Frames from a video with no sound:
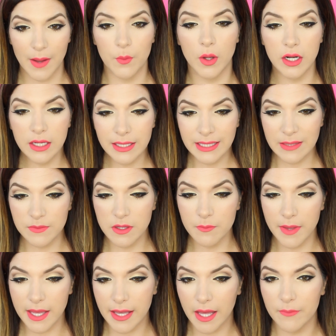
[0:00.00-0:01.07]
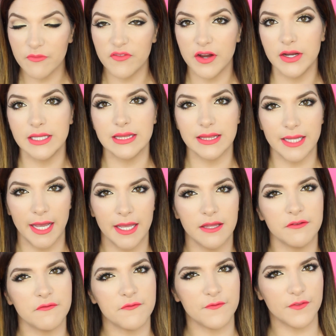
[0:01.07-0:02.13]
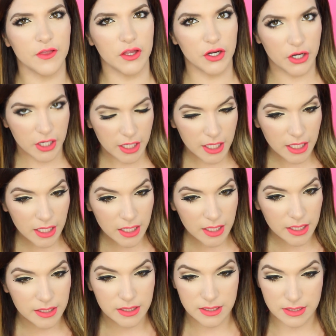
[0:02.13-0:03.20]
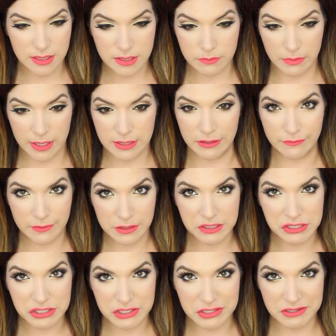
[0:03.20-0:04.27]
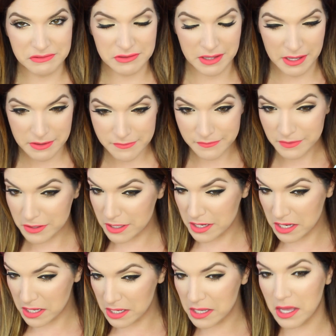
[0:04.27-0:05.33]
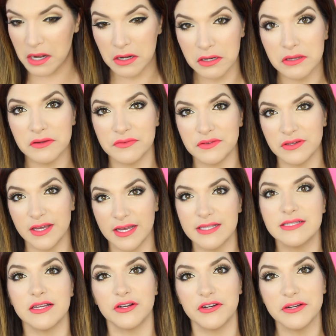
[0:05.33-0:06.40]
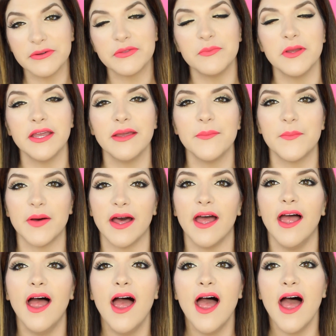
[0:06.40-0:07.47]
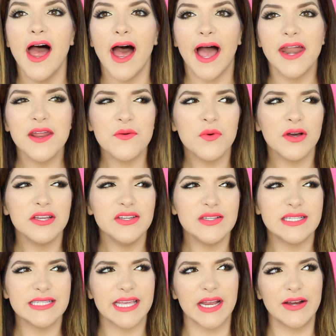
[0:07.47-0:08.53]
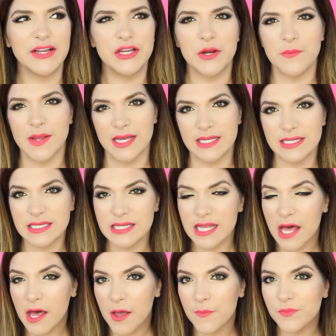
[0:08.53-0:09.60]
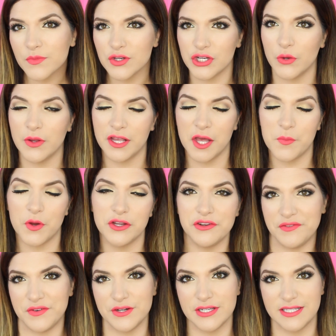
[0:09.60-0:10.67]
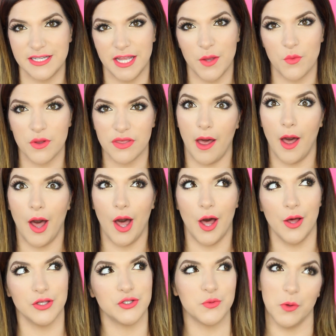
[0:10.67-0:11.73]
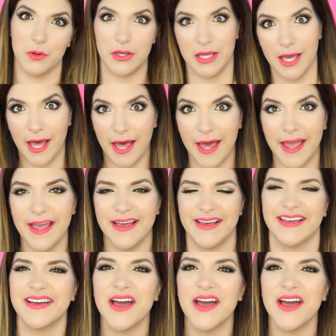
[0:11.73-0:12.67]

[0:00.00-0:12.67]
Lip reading: I wanted to keep the makeup very light and flirty, and this is my definition of light and flirty. I don't know if you guys agree with me, but I didn't want you scaring your mans in them, showing up on your first date with a smoky eye.